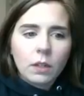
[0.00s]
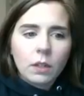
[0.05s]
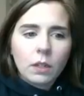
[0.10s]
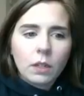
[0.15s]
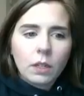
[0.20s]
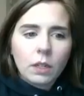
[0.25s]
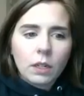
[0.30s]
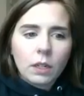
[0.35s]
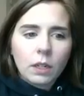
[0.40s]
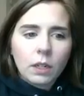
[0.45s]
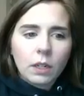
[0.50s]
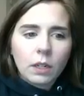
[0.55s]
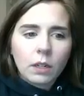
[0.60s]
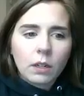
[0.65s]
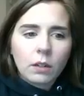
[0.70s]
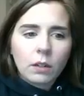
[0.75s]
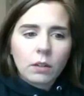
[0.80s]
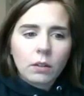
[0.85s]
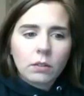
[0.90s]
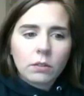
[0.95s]
And I can
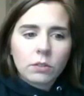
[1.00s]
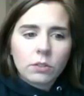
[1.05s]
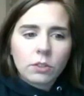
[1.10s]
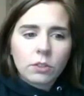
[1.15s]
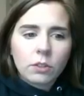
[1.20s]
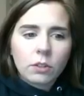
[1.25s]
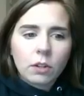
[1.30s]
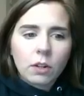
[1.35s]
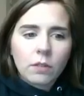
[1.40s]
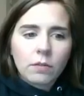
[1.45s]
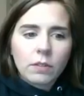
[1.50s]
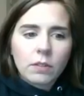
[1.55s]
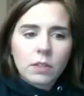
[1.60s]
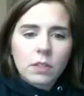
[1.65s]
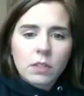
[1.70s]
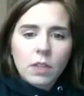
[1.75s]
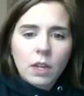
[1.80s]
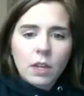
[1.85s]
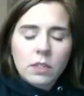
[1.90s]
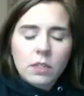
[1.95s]
turn off
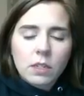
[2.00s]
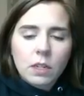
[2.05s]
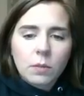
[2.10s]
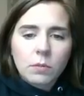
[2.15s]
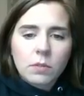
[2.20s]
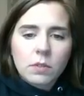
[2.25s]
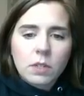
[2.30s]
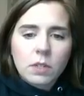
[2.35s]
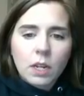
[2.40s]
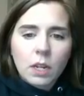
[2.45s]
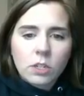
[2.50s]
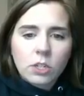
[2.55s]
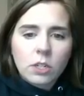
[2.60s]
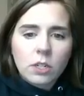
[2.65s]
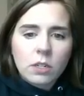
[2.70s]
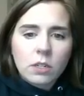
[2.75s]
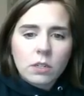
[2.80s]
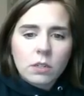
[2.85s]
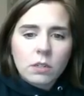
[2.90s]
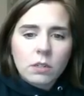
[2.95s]
these last couple
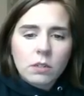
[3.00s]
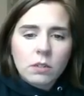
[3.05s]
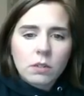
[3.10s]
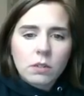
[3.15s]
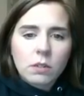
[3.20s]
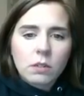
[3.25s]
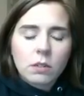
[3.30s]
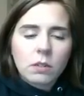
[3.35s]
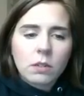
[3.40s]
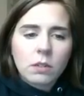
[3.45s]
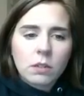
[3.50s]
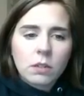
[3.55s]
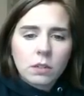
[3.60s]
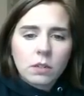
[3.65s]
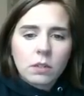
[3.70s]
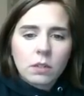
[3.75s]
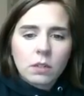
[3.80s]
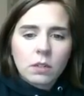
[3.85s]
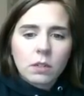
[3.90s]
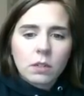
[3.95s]
sketches.
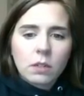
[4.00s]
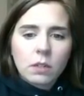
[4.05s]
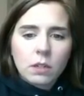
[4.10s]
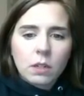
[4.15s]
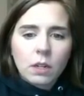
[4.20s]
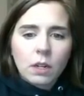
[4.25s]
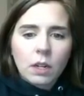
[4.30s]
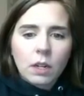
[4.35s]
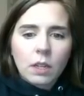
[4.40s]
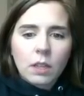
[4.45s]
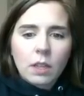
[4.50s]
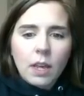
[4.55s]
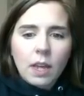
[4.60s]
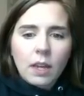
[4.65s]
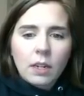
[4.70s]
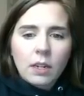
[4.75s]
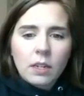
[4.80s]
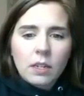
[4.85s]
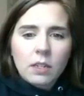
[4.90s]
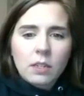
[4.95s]
And
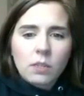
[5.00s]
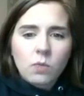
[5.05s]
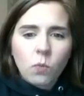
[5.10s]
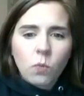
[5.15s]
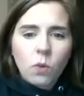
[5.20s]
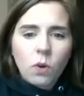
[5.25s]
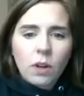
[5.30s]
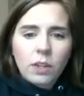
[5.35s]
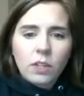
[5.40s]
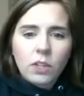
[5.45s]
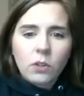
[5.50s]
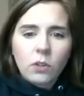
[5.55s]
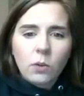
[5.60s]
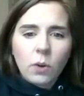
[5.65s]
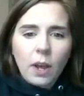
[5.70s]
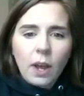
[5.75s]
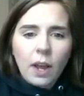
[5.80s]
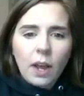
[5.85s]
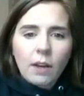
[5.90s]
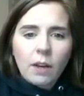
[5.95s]
that is what you
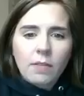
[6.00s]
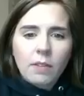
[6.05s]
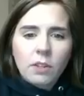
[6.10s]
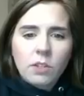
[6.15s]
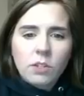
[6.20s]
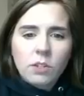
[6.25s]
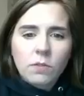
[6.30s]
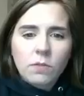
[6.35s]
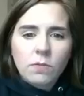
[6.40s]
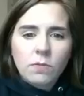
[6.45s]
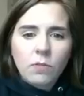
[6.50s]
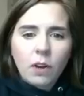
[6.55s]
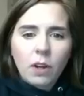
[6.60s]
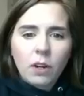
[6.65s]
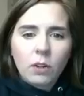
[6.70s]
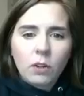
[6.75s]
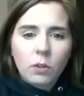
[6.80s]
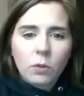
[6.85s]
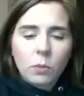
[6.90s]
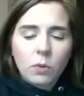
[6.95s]
have as your
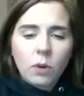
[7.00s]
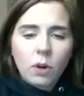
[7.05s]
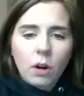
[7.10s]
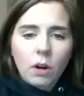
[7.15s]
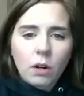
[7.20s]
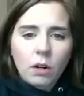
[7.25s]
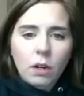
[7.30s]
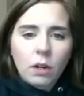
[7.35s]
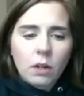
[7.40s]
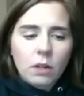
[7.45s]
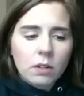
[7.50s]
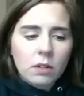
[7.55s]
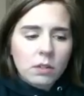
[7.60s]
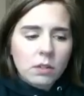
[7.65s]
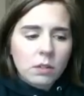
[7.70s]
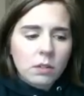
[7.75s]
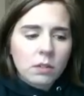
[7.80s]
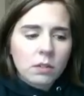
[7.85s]
final product.